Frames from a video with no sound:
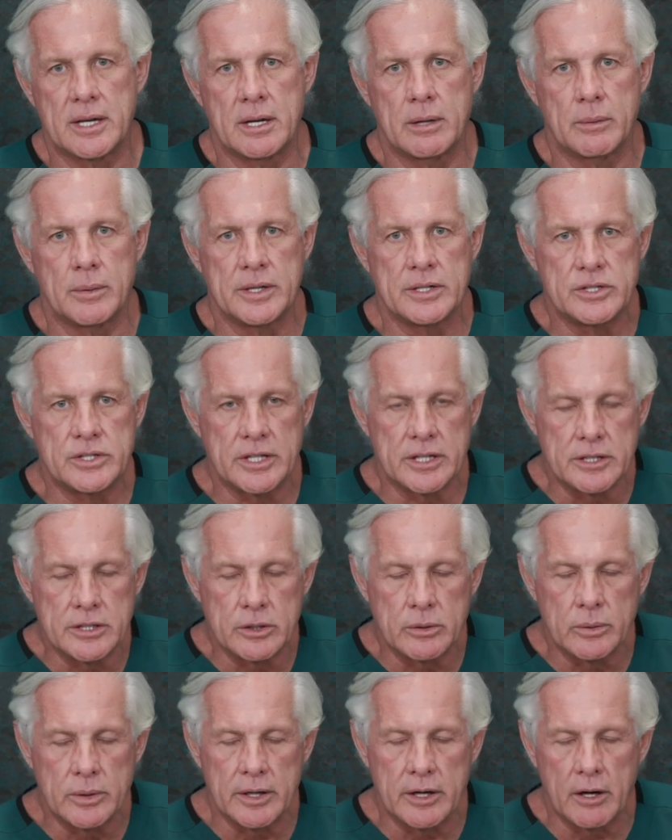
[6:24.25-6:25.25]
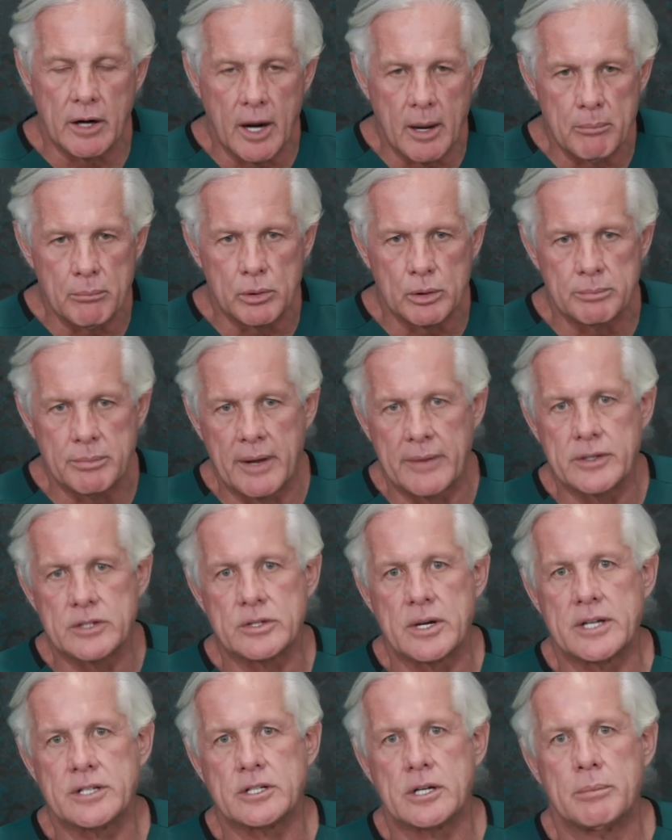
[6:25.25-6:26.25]
And we genuinely are humbled by the
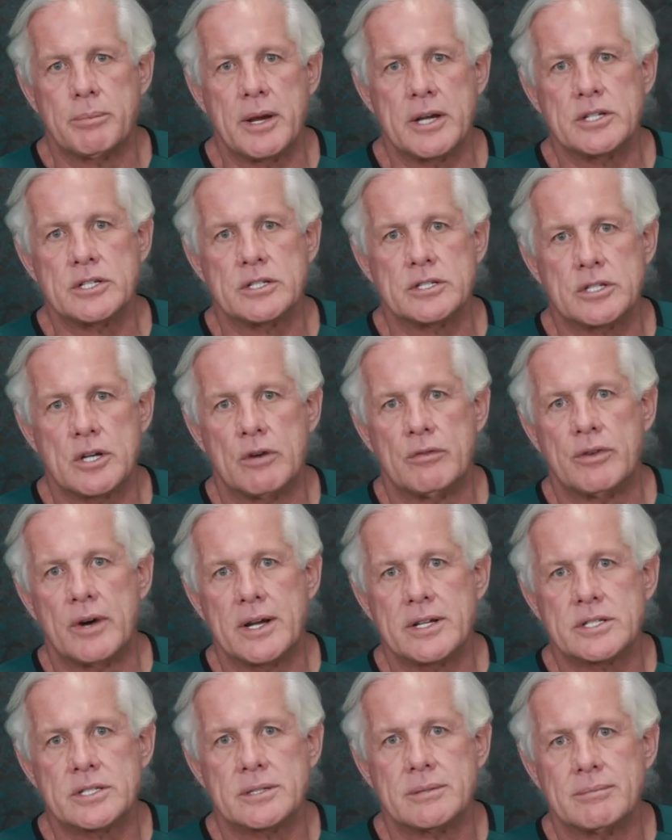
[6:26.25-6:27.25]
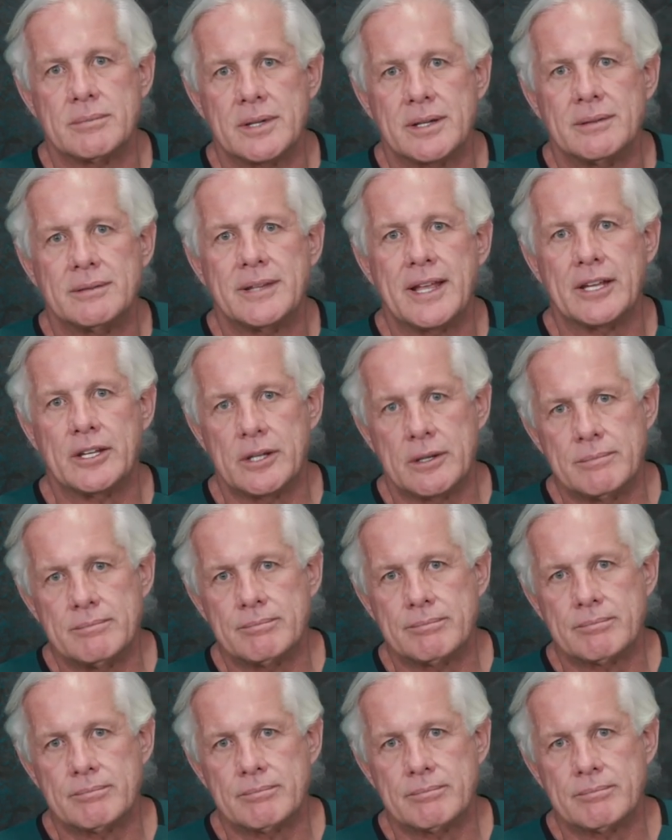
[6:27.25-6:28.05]
trust our patients show for us. Thank you.